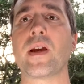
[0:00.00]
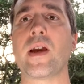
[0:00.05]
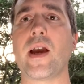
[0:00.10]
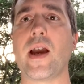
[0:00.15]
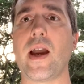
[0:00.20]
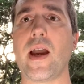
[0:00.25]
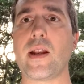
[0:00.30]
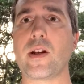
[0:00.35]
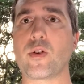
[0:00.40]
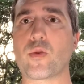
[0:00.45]

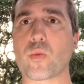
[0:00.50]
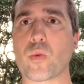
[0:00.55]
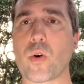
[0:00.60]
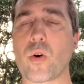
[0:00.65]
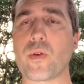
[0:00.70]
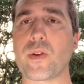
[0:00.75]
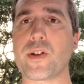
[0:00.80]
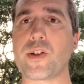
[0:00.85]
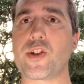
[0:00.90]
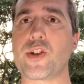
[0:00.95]
and grow
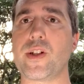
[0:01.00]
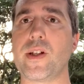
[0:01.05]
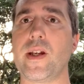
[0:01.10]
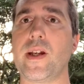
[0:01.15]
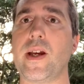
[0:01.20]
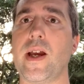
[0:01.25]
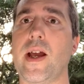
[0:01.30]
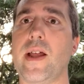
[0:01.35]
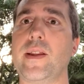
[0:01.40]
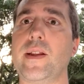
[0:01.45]
the Qi,
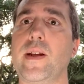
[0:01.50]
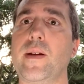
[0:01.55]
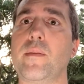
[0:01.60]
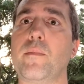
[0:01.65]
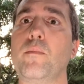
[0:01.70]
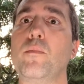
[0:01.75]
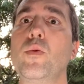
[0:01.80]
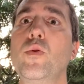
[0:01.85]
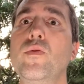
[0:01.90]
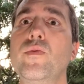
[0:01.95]
and then
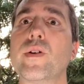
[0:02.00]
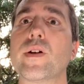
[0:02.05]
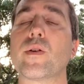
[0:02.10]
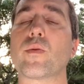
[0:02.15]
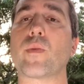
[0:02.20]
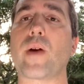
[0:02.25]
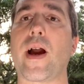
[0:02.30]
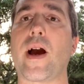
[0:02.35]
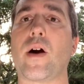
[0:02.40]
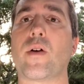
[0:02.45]
move it
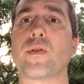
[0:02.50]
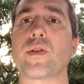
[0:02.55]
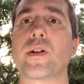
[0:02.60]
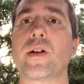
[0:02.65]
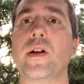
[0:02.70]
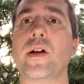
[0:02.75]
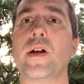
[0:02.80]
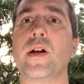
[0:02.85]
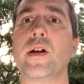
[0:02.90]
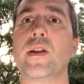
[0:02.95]
around
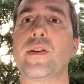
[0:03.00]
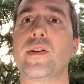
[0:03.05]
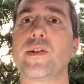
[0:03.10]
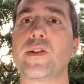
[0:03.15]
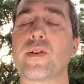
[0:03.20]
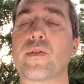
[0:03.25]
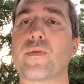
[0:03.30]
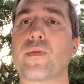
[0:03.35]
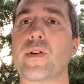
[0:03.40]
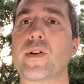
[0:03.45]
the
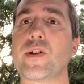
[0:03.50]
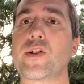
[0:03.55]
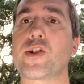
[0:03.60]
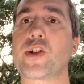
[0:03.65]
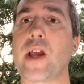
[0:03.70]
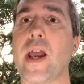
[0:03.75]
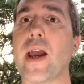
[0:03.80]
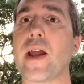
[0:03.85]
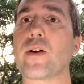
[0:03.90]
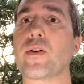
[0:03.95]
different
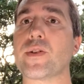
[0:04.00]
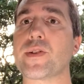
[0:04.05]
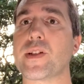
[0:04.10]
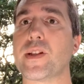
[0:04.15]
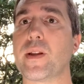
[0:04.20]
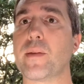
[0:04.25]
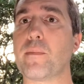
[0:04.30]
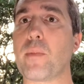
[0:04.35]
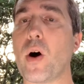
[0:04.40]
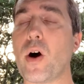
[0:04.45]
channels in the
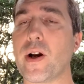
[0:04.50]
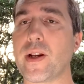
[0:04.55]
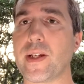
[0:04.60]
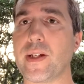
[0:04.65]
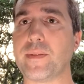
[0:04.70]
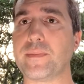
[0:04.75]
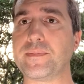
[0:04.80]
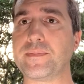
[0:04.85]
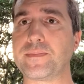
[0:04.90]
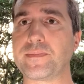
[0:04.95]
body.
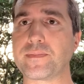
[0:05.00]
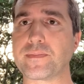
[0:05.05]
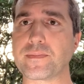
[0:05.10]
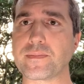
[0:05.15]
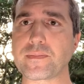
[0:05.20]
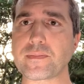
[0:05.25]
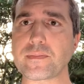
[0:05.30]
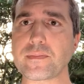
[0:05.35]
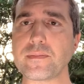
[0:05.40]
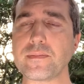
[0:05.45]

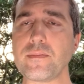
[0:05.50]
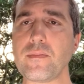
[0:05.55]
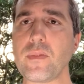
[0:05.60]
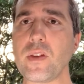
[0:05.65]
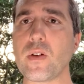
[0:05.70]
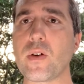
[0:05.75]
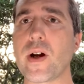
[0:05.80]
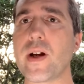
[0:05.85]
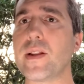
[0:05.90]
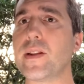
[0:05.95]

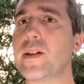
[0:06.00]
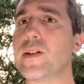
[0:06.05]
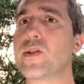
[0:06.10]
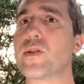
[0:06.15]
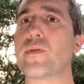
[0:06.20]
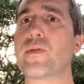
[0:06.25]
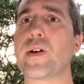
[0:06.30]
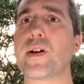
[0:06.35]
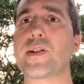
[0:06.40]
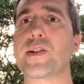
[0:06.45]
Right? These are
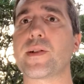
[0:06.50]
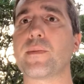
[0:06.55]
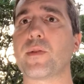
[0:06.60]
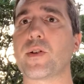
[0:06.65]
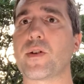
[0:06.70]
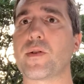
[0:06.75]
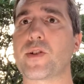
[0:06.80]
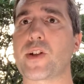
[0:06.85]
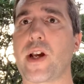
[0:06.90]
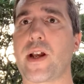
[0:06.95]
very similar
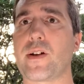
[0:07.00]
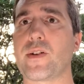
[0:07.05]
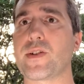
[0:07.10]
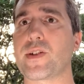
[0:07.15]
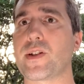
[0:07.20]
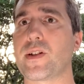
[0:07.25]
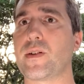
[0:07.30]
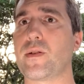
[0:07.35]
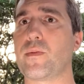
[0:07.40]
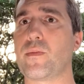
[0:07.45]
channels
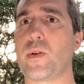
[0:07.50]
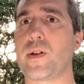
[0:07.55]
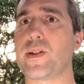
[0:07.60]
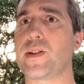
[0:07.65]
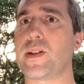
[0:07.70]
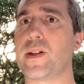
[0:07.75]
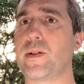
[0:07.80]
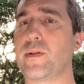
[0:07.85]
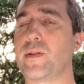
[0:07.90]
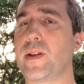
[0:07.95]
to the ones
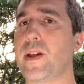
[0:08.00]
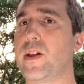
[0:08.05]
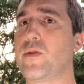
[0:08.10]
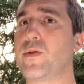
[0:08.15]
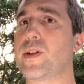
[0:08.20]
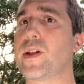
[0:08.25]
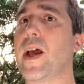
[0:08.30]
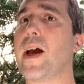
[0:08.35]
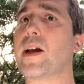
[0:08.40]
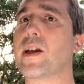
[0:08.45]
that they use
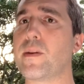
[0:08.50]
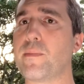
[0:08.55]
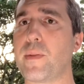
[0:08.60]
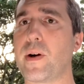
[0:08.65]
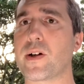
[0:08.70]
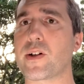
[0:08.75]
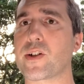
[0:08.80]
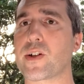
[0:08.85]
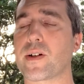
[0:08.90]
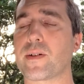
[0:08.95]
in
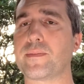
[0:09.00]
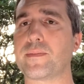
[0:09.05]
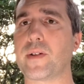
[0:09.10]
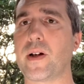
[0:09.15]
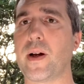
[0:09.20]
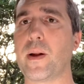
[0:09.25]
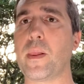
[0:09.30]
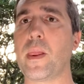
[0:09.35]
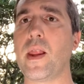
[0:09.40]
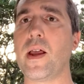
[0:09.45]
acupuncture.
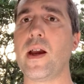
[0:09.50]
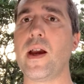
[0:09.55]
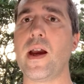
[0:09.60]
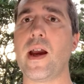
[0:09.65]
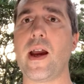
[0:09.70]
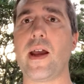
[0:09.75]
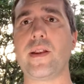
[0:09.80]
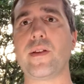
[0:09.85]
Right? And the